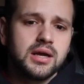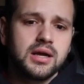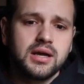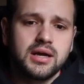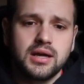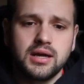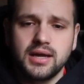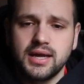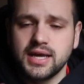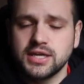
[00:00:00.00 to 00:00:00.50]
Uh,
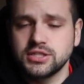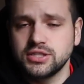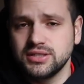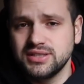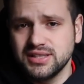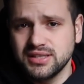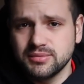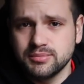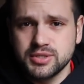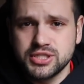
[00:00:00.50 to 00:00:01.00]
I actually
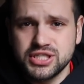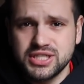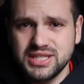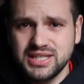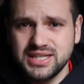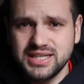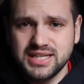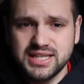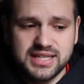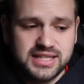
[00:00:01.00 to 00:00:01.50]
think the
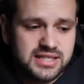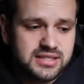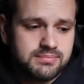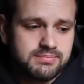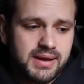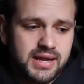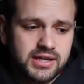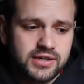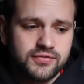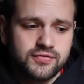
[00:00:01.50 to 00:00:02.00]
machining is
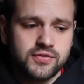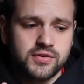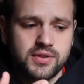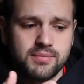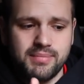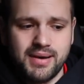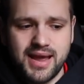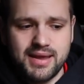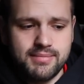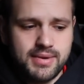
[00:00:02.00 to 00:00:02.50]
better for the
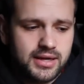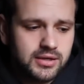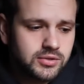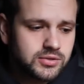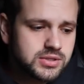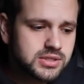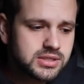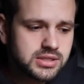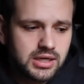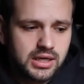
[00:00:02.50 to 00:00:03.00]

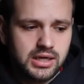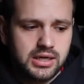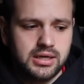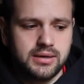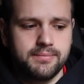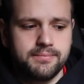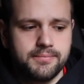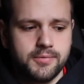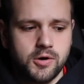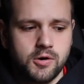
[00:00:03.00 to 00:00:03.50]
bimetals
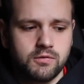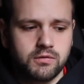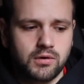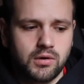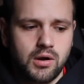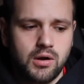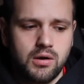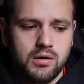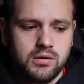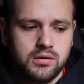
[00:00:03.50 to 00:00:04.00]
um,
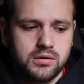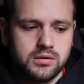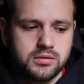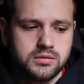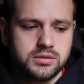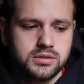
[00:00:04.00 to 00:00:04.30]
overall.